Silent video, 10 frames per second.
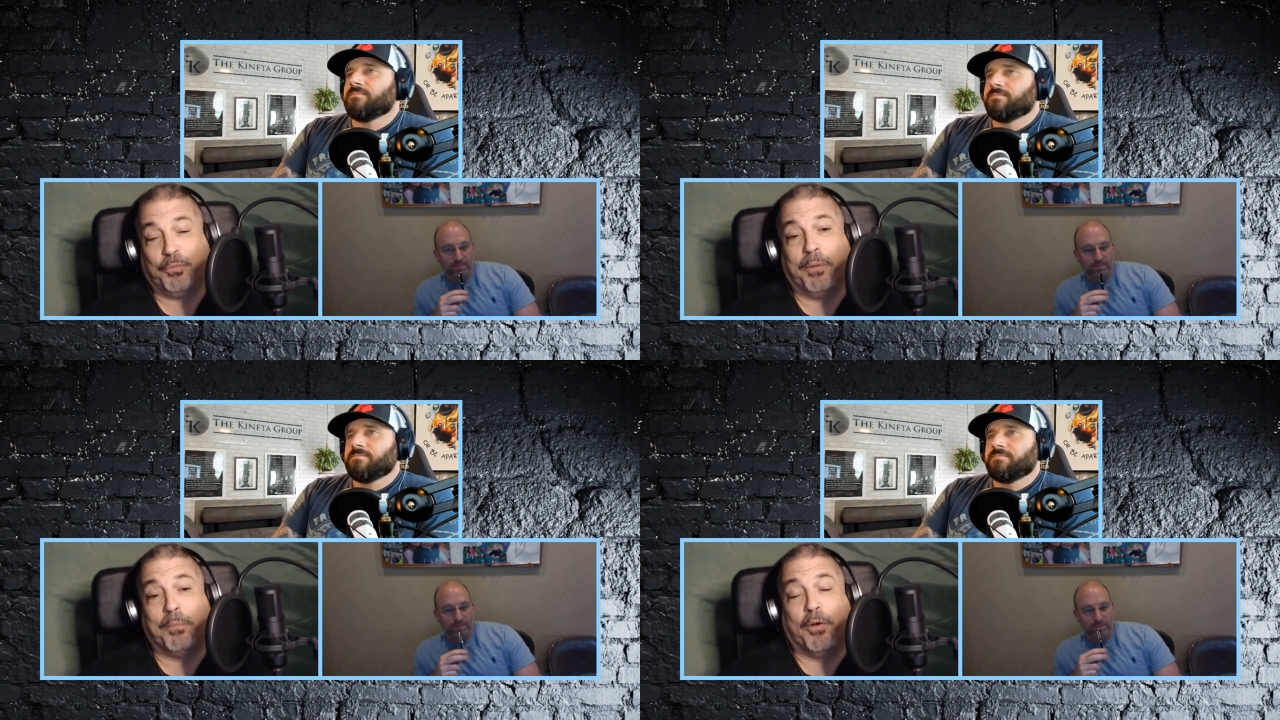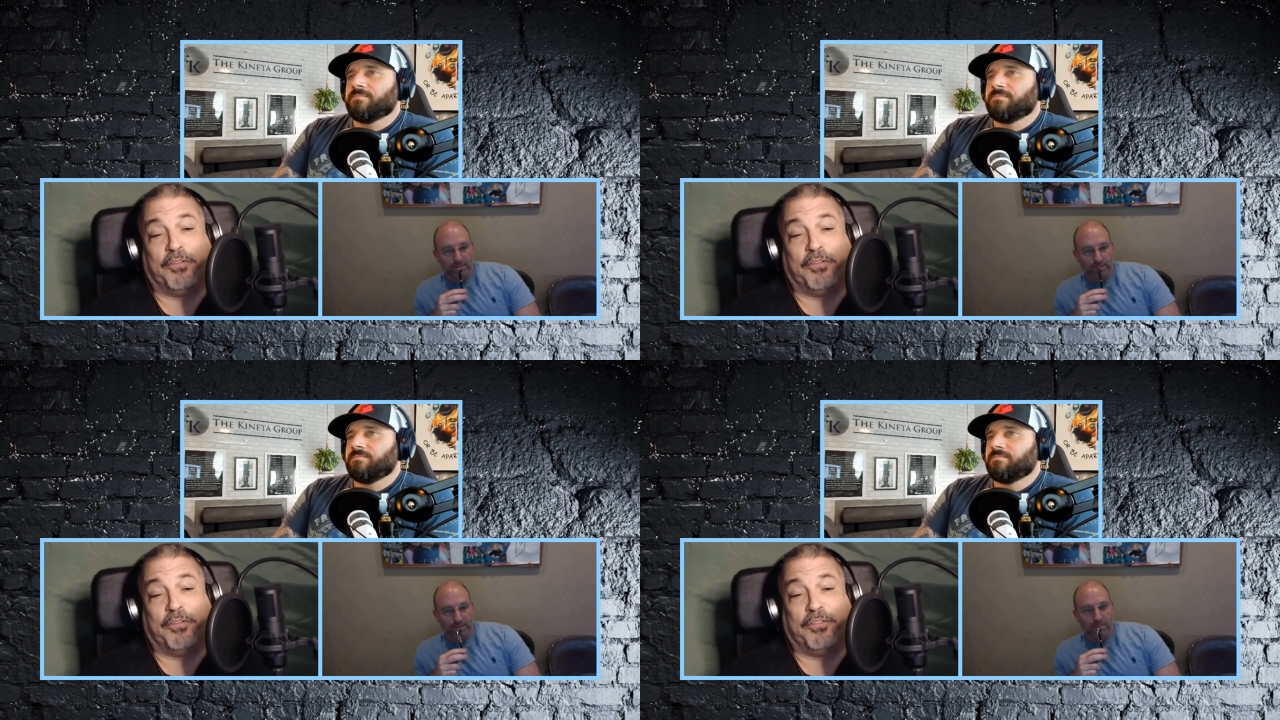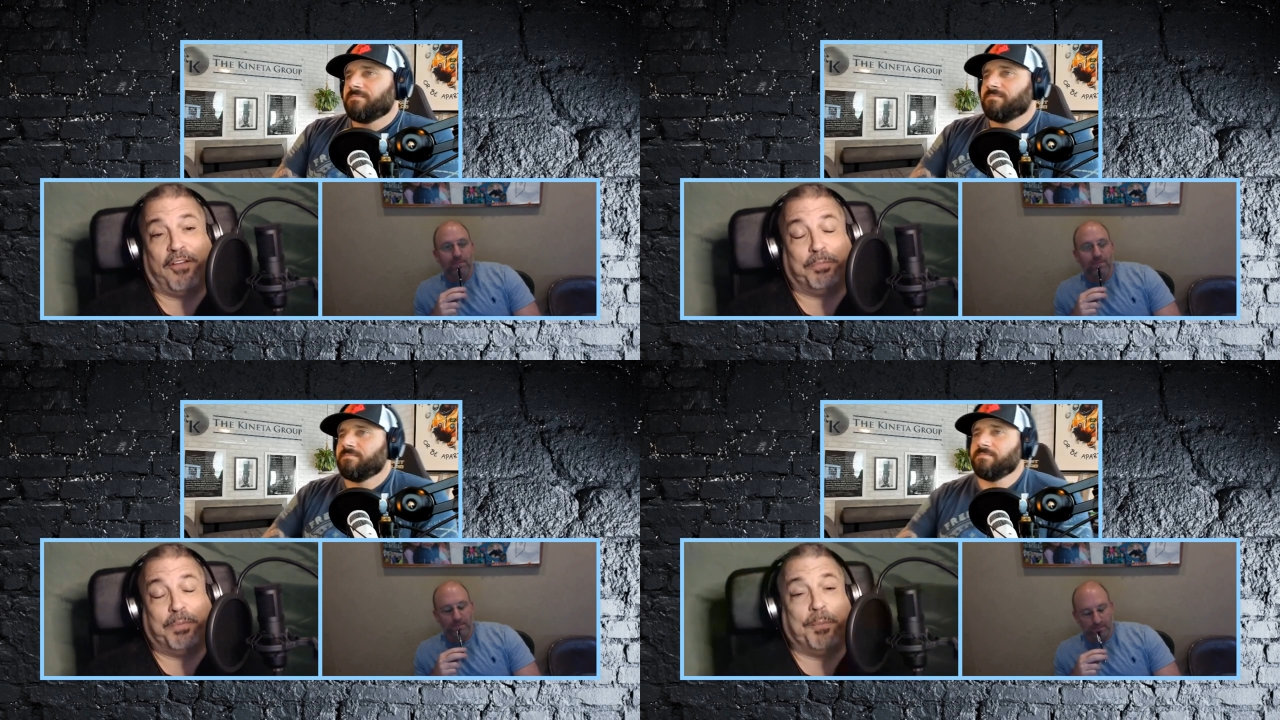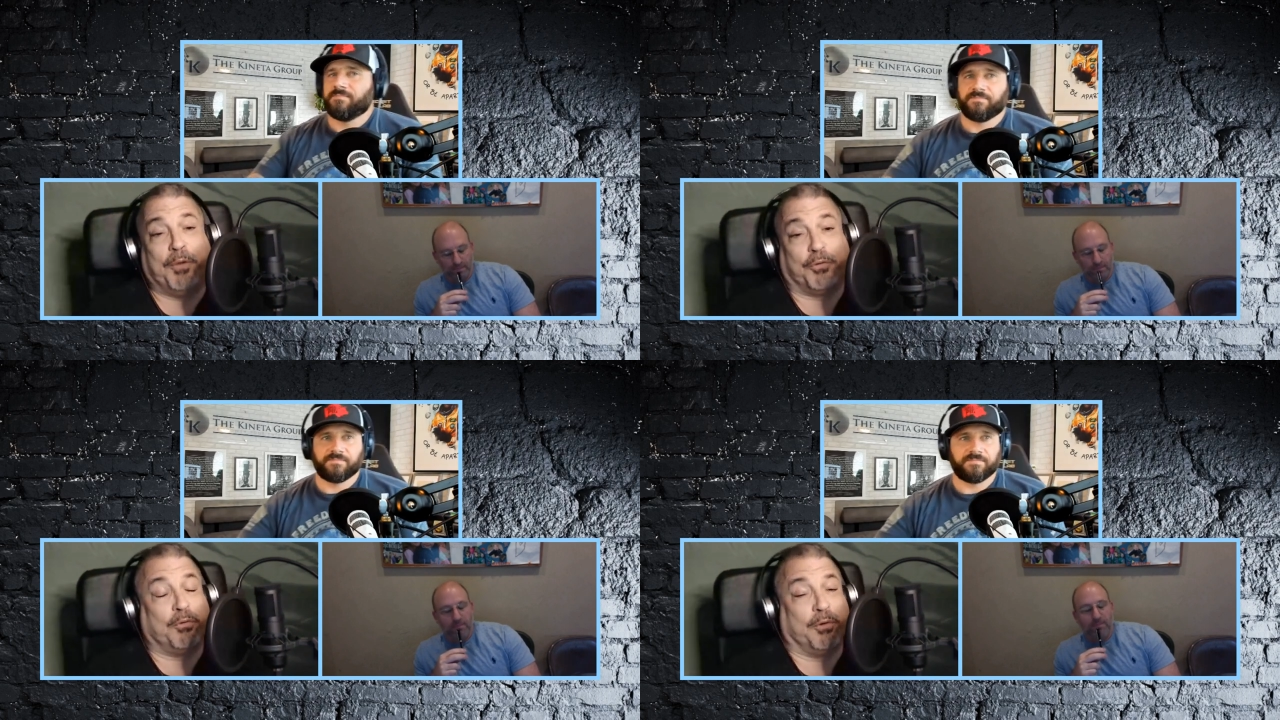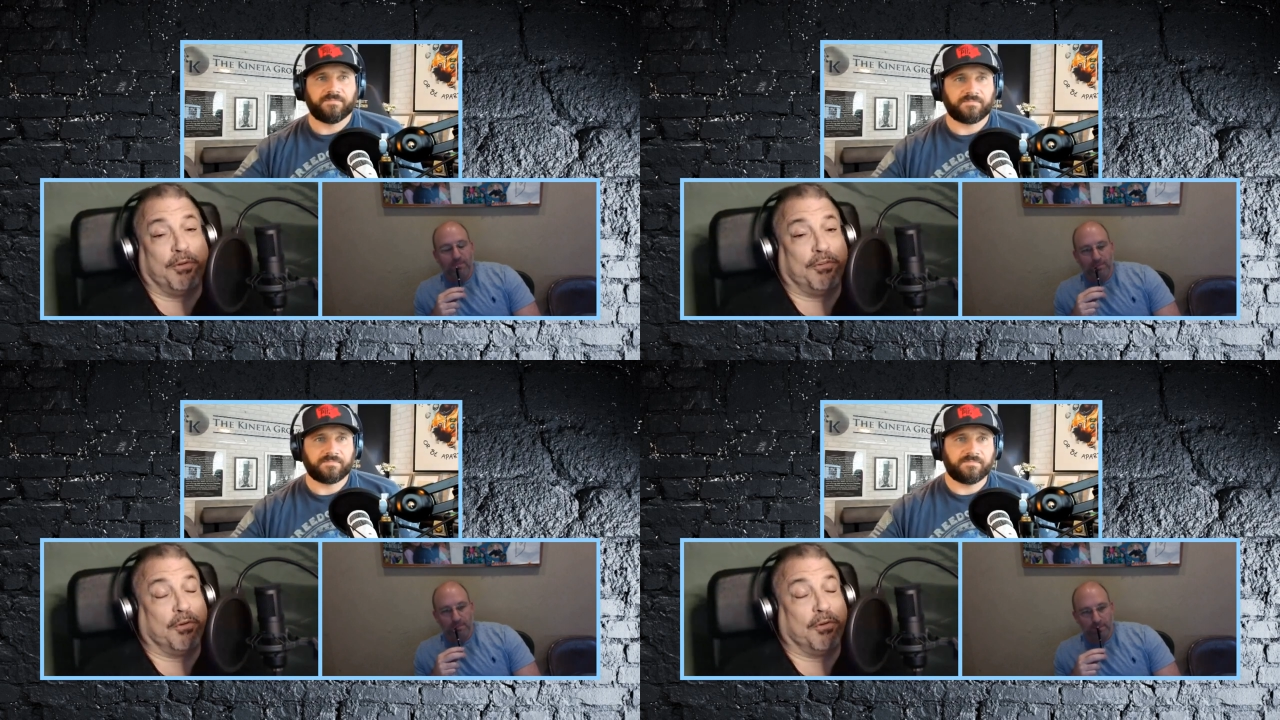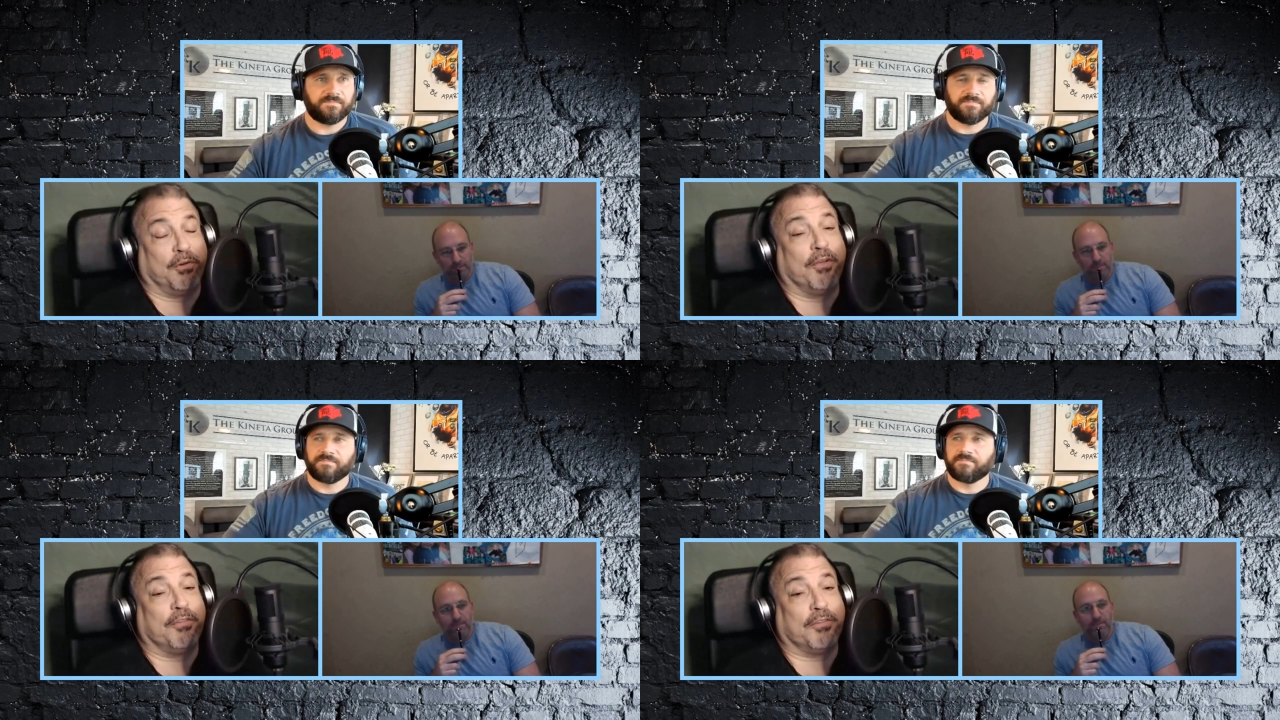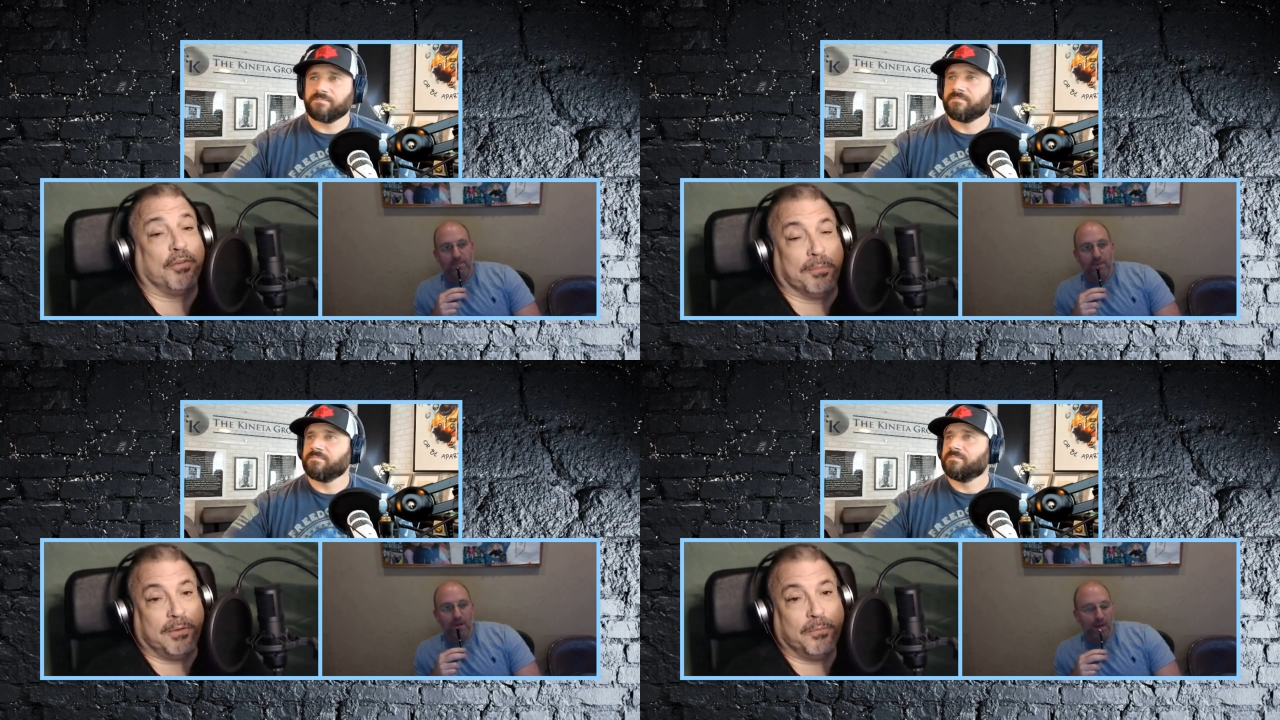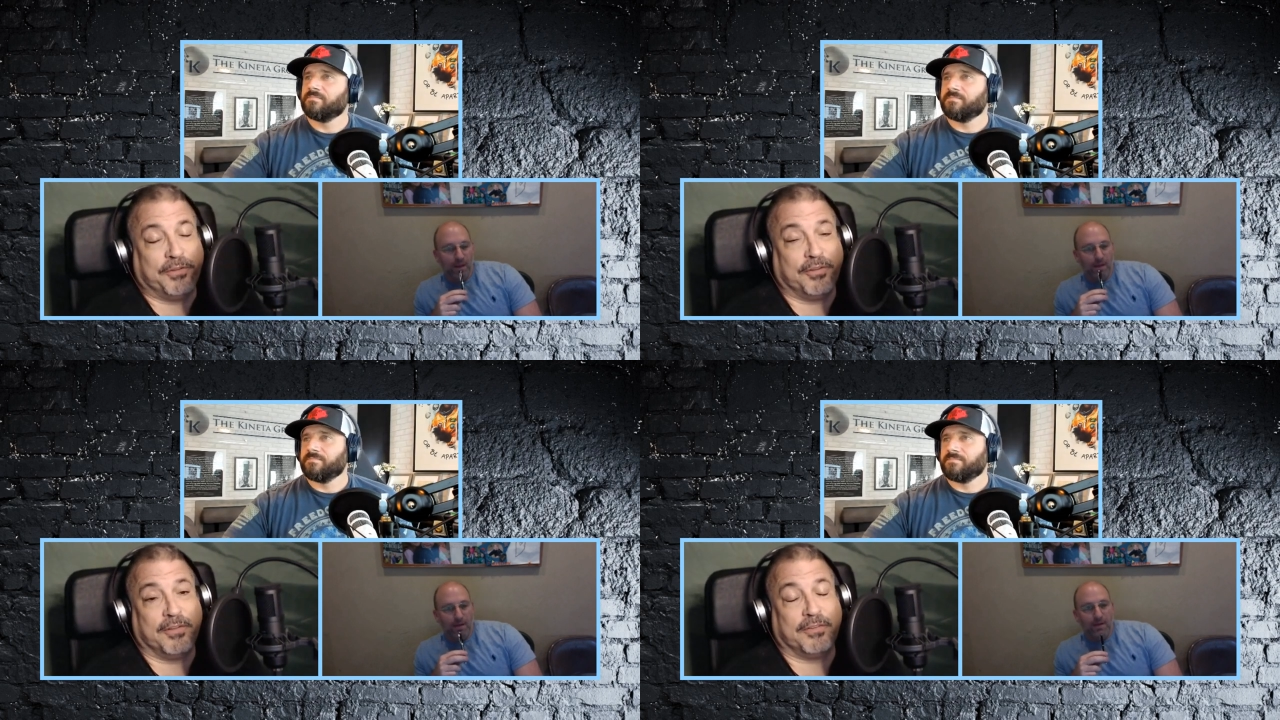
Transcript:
Speaker 1: where most salespeople, most recruiters are also horrible, which is